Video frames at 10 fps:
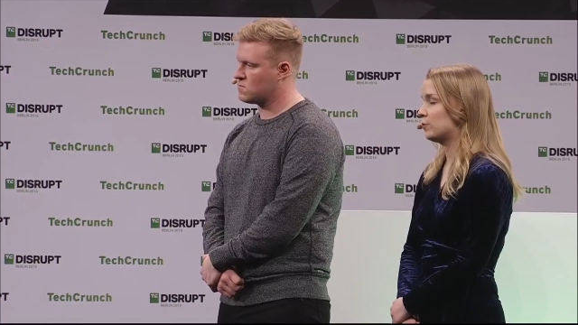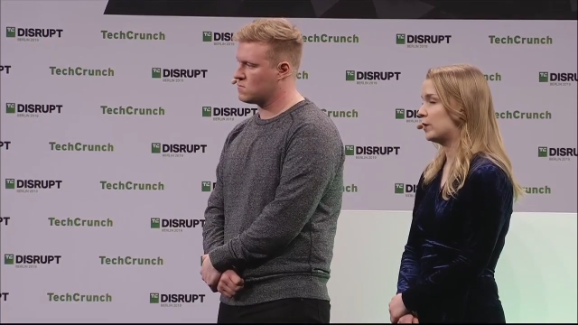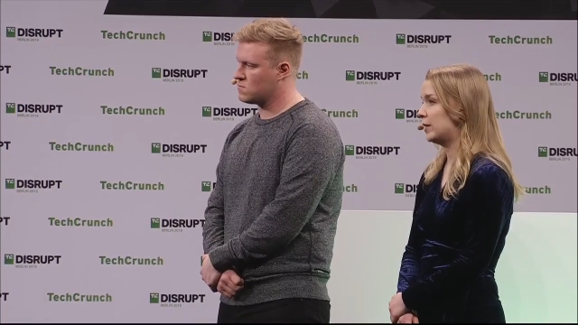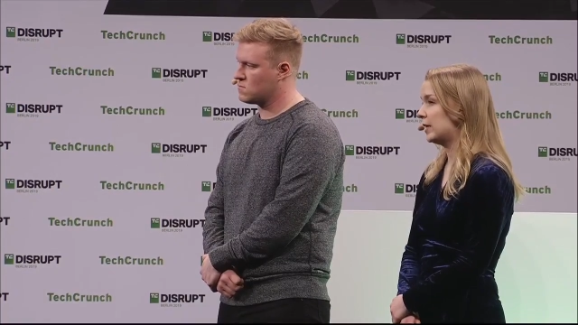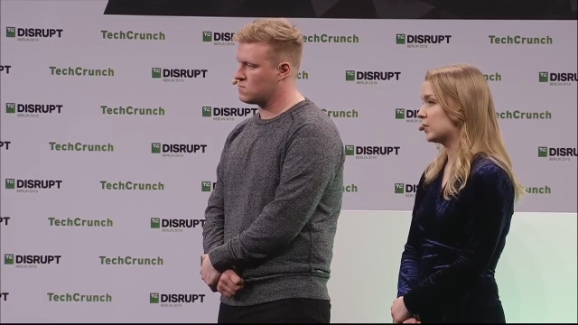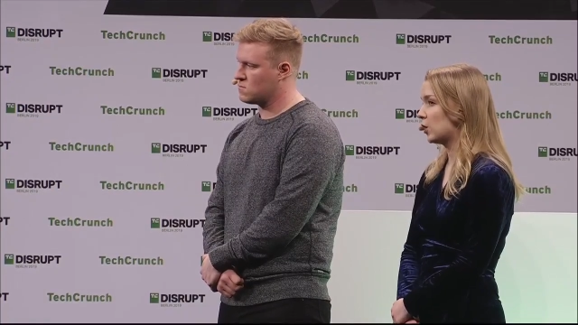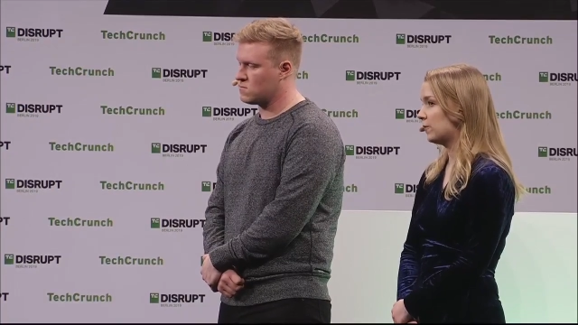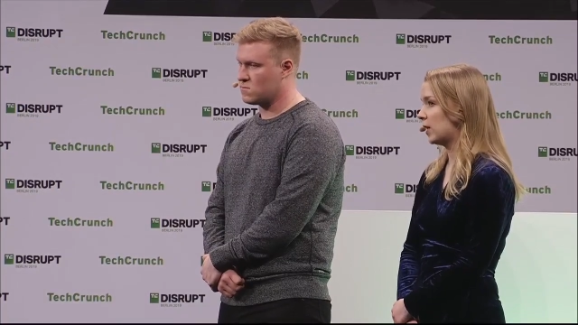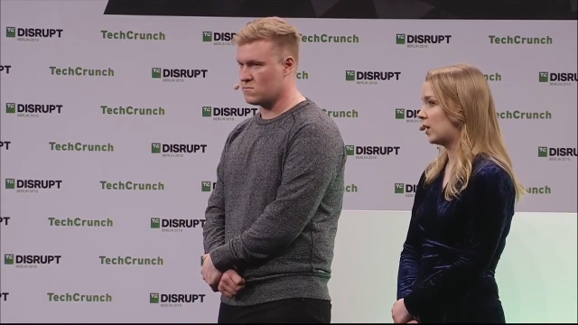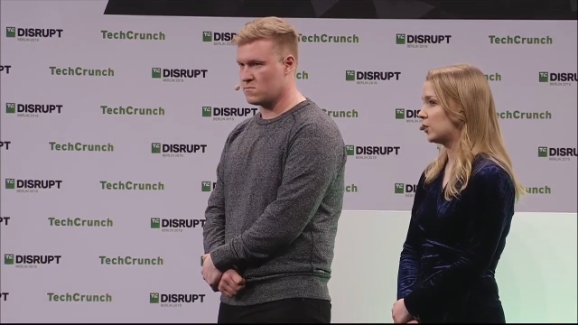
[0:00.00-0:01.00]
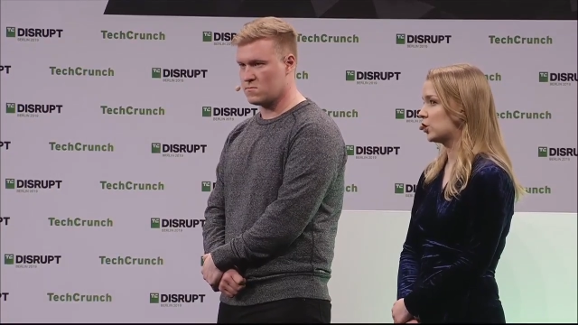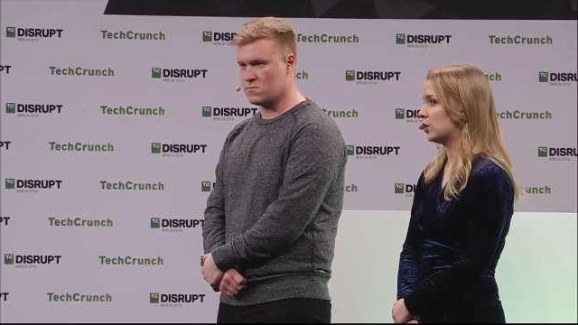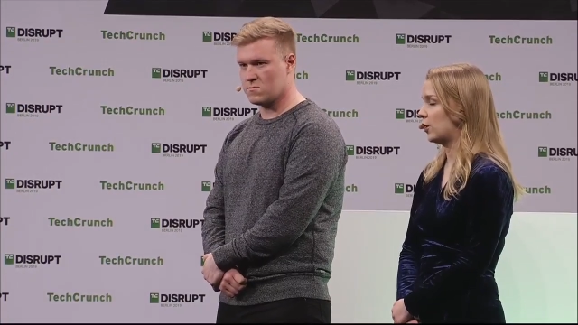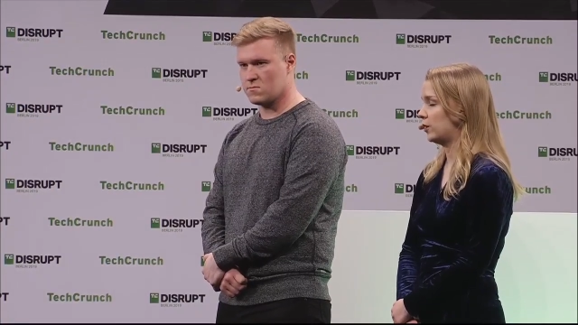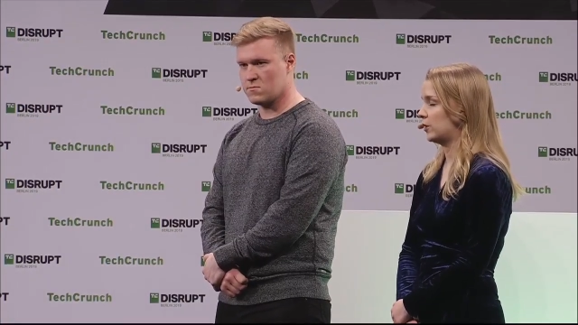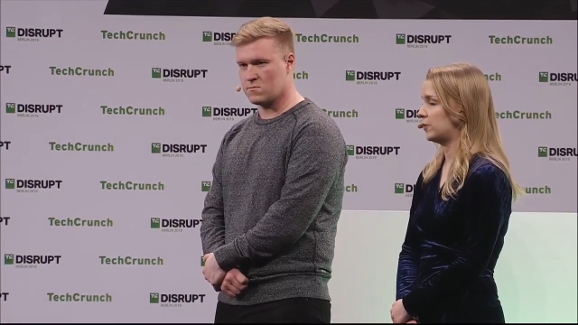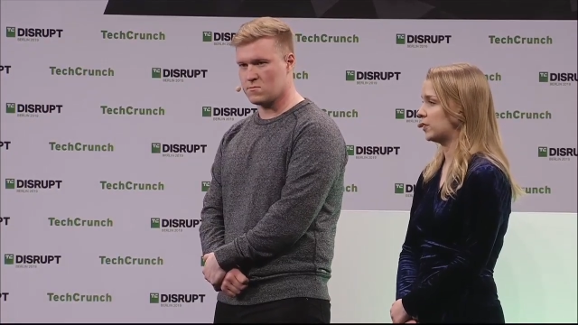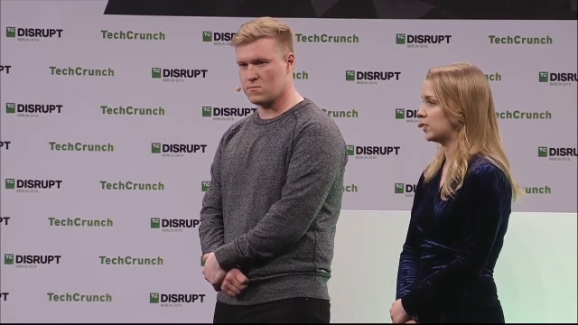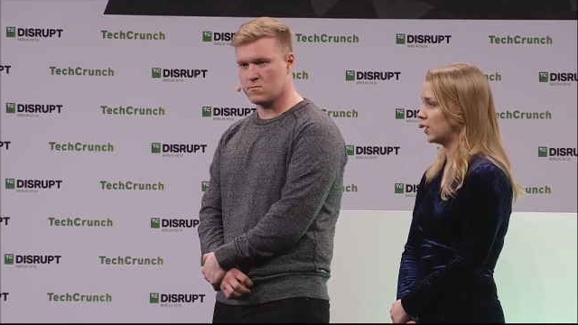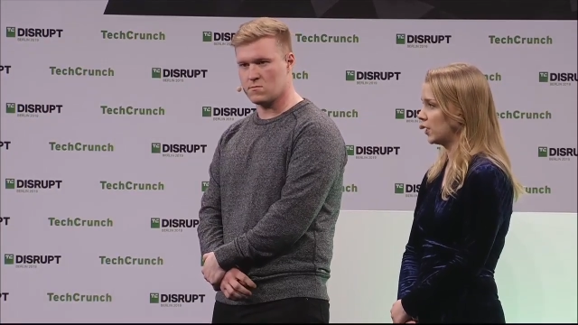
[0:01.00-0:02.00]
Speaker 1: we did a soft launch earlier this
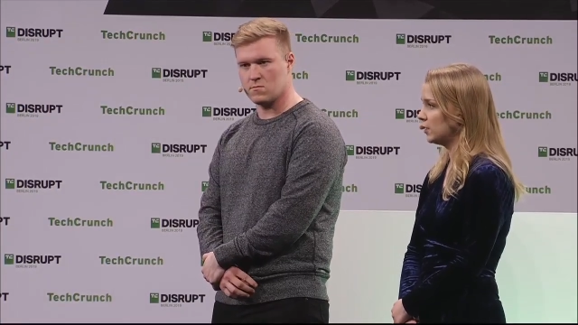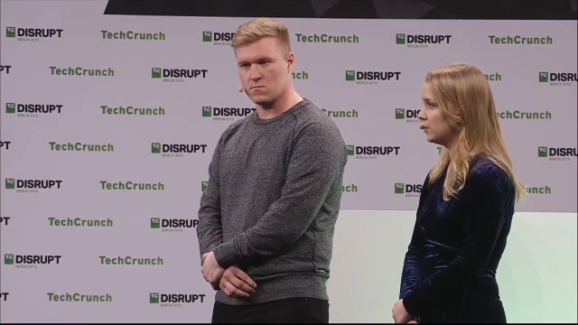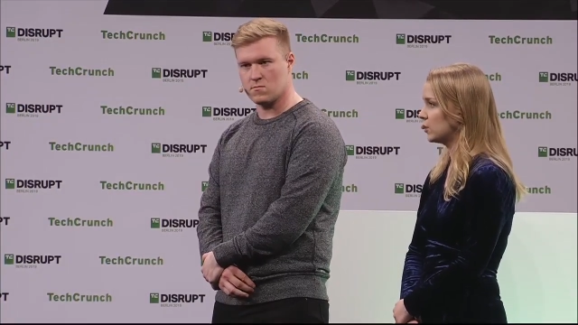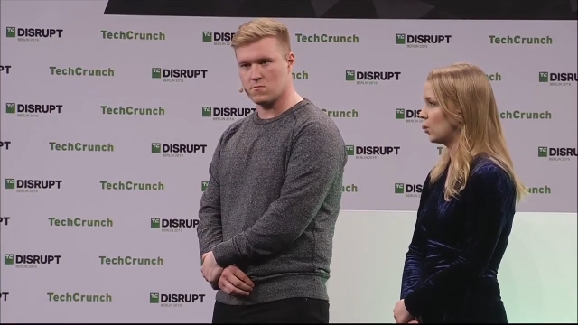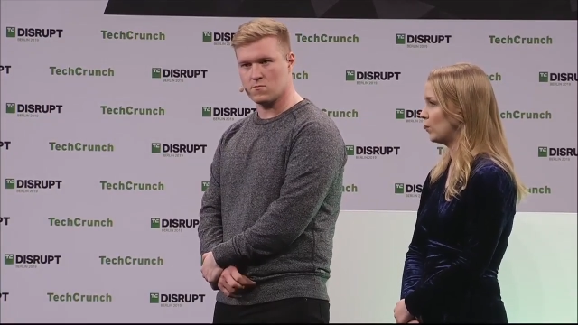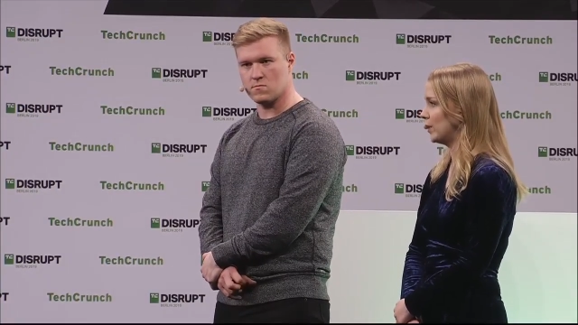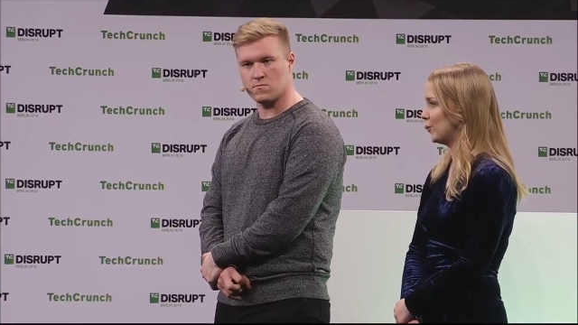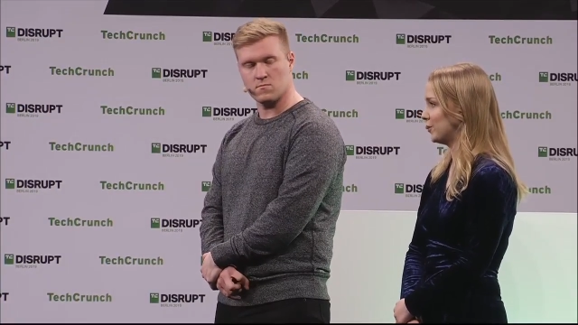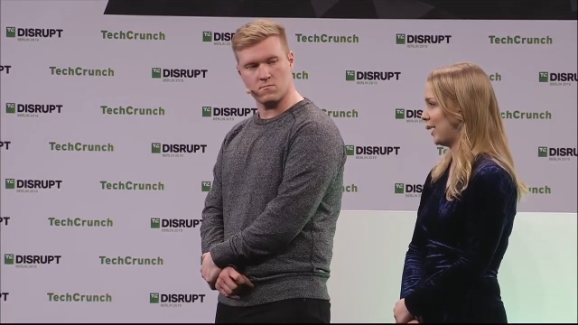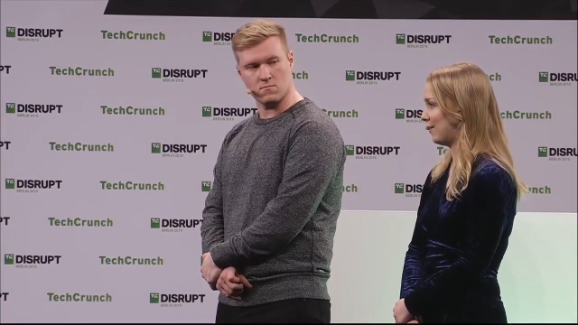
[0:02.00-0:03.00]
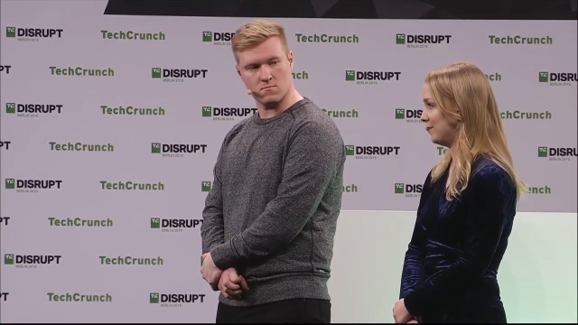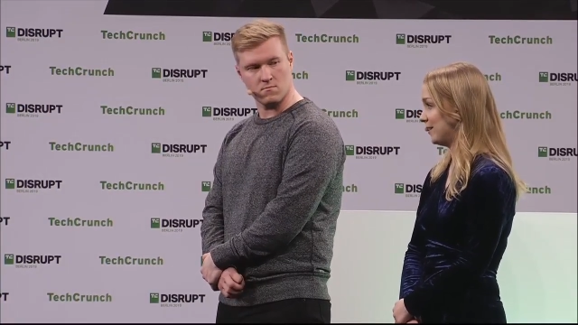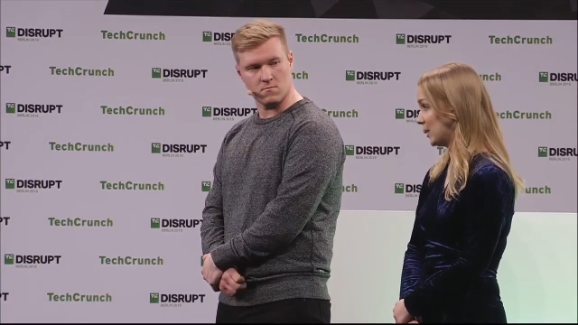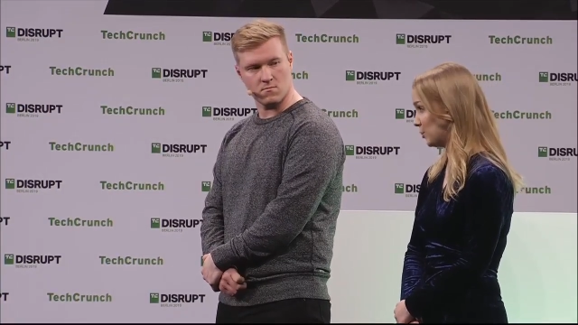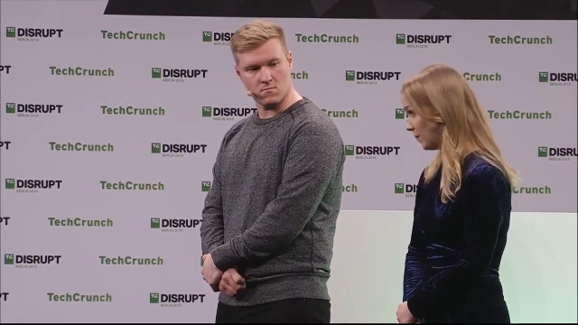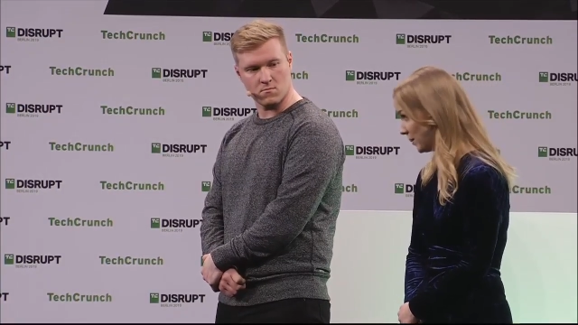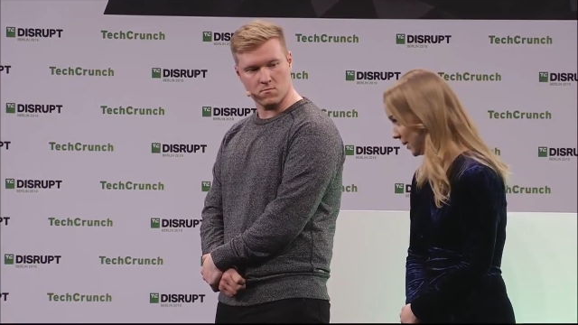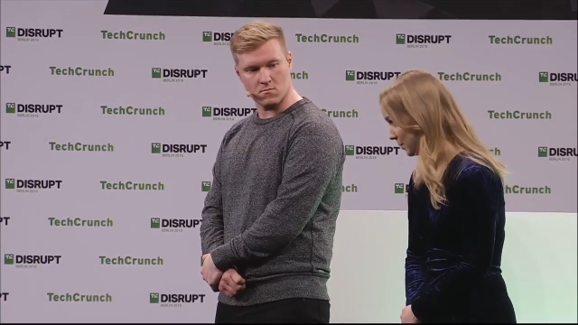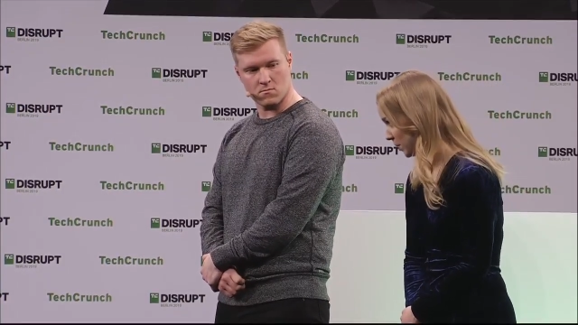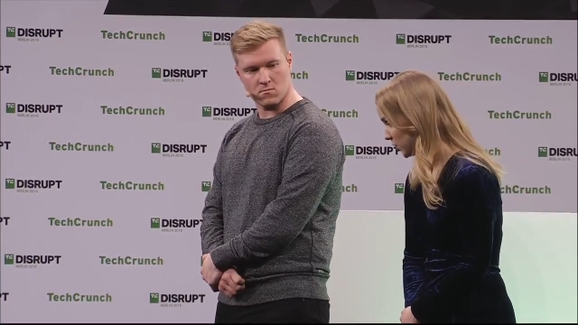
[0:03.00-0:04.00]
year, so we don't have that, that
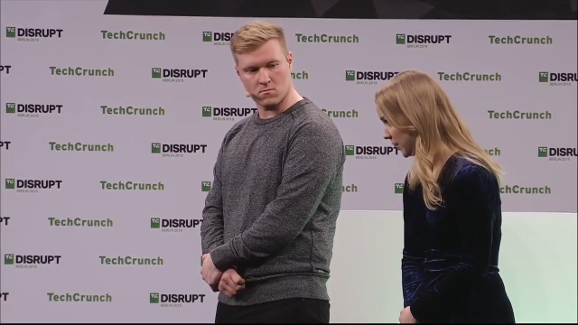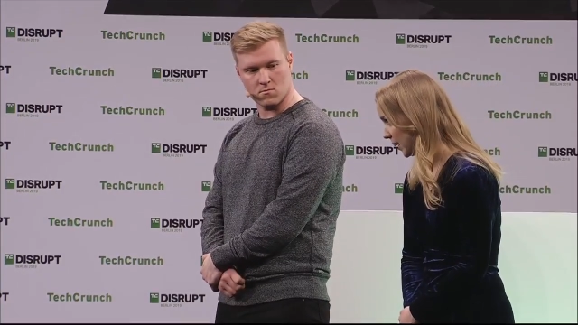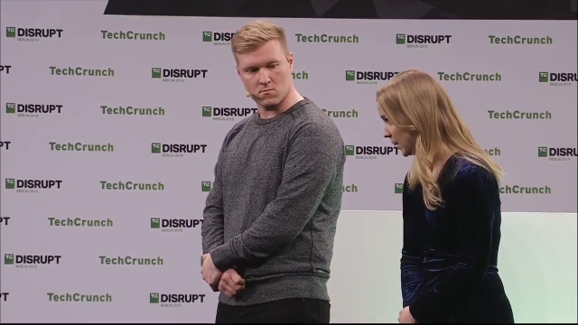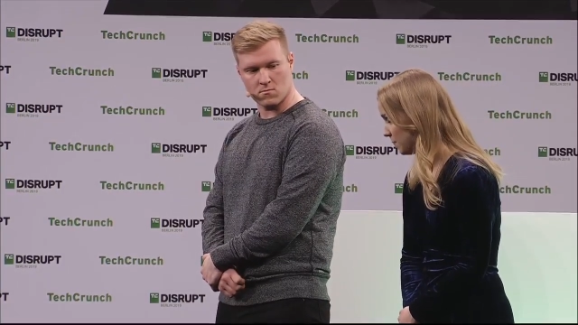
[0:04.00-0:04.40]
much data.